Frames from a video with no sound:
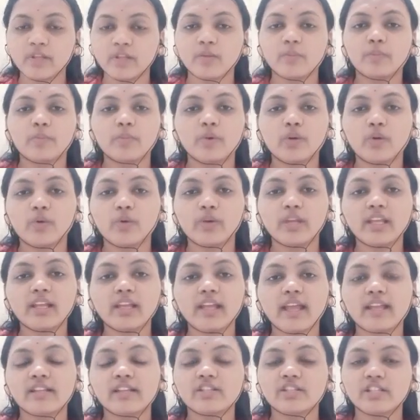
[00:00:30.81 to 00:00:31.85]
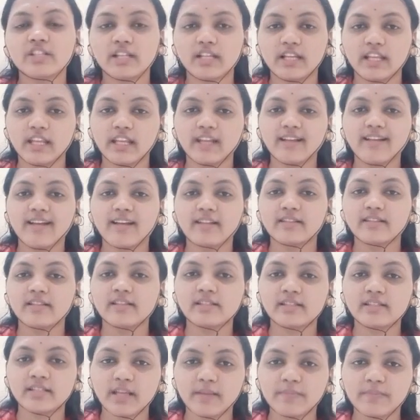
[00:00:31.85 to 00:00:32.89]
Plowing and tilling are the
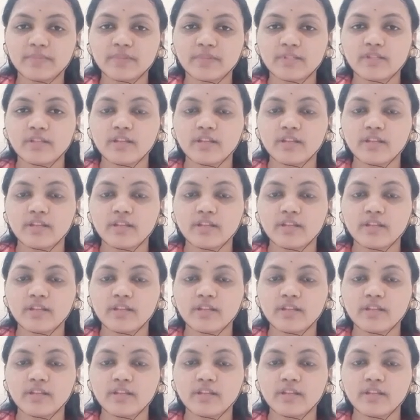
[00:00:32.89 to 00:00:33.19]
steps